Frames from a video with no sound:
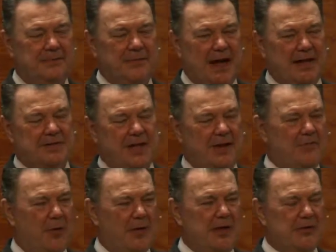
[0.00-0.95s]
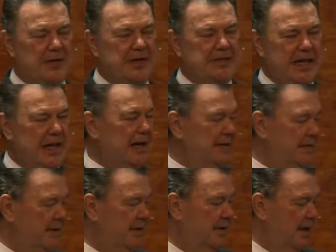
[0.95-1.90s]
Isaiah 43:10.
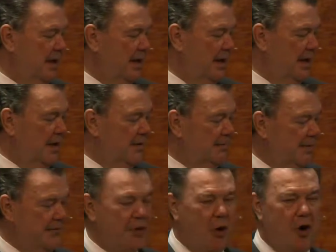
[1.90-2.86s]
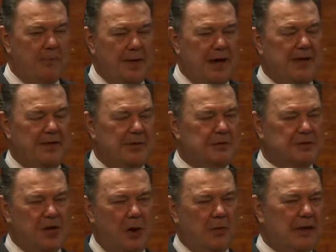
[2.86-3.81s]
Before me there was
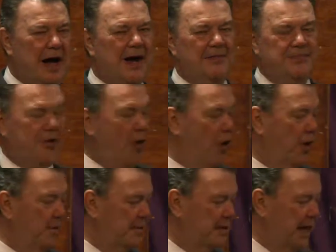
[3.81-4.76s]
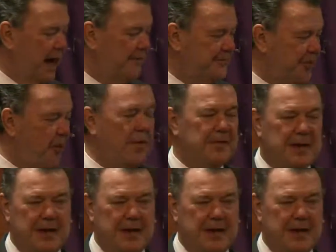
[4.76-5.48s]
no God formed. God formed